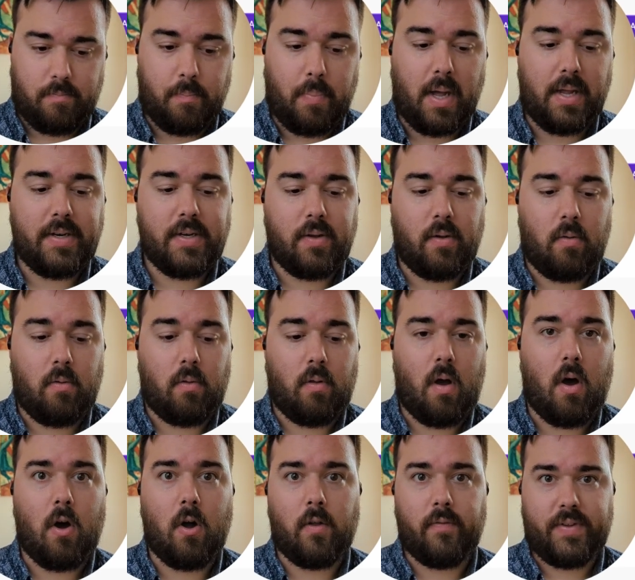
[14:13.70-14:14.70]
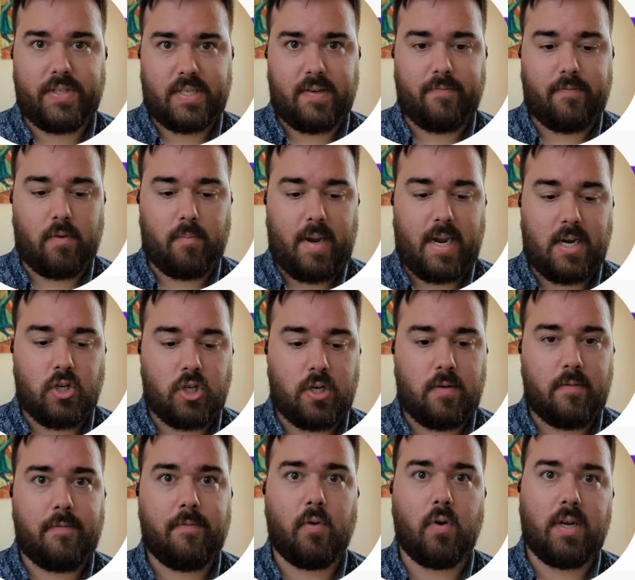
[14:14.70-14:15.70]
bundle all this
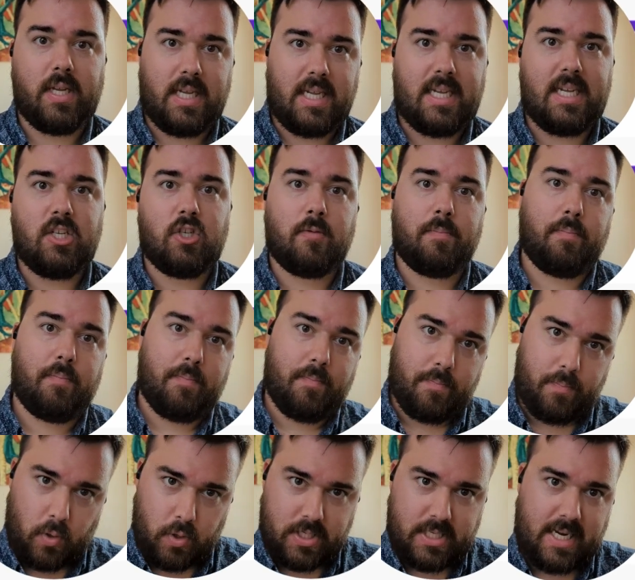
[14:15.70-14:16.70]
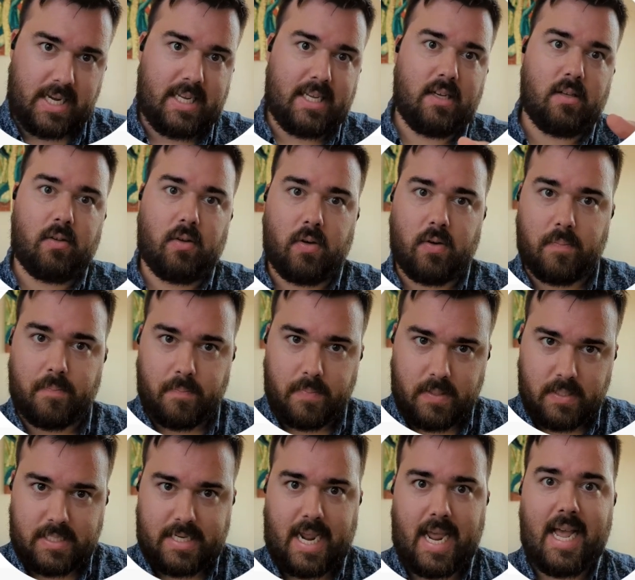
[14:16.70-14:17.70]
information for each particular
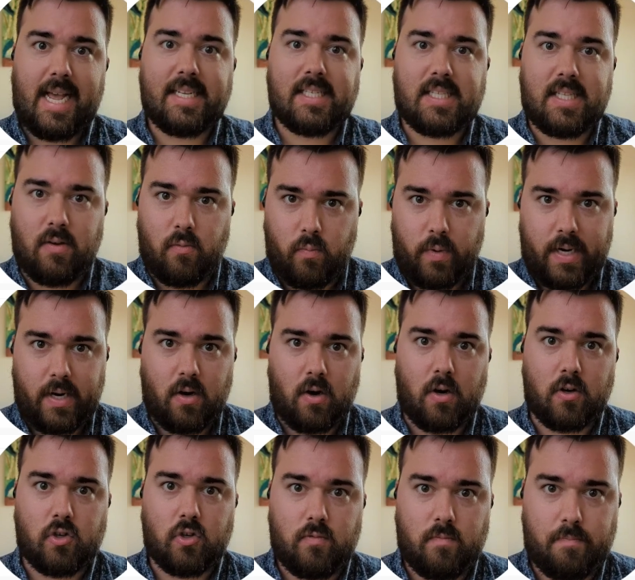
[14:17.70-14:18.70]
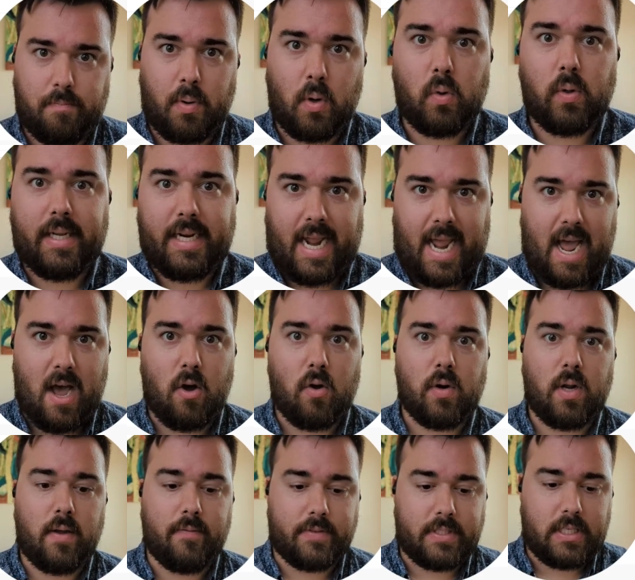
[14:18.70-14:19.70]
task that we are pulling
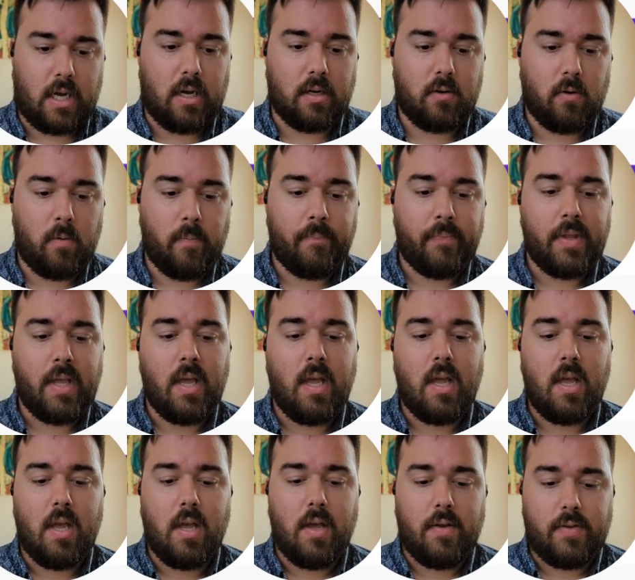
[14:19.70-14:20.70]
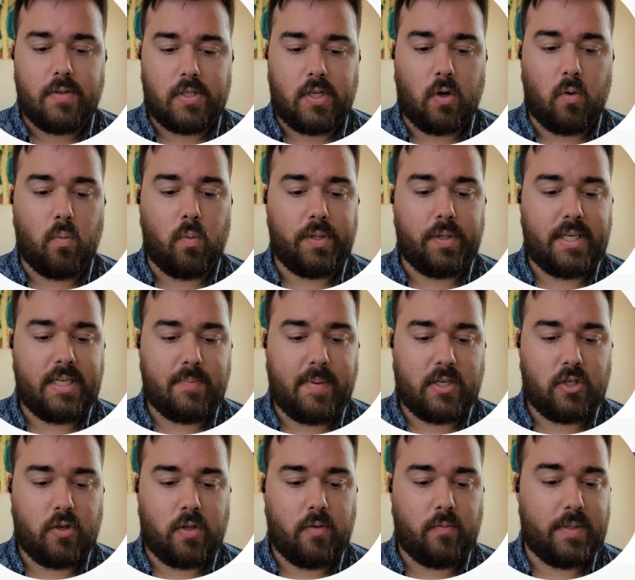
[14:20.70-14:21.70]
out of Toggl. So we'll need to
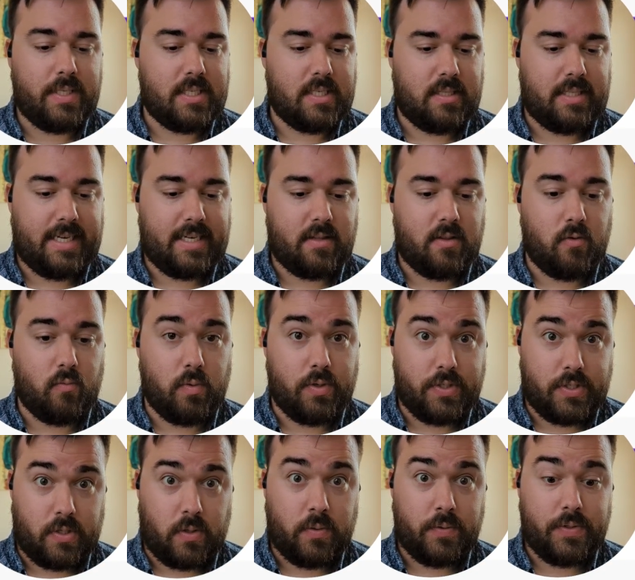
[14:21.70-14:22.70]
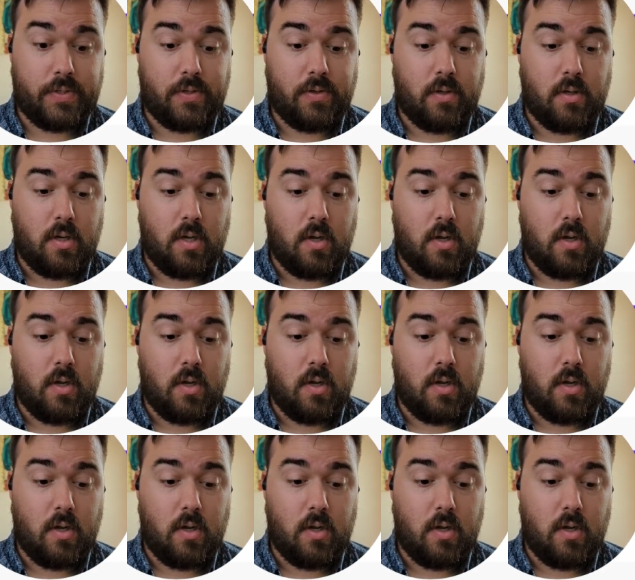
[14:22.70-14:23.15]
make sure that we select the result.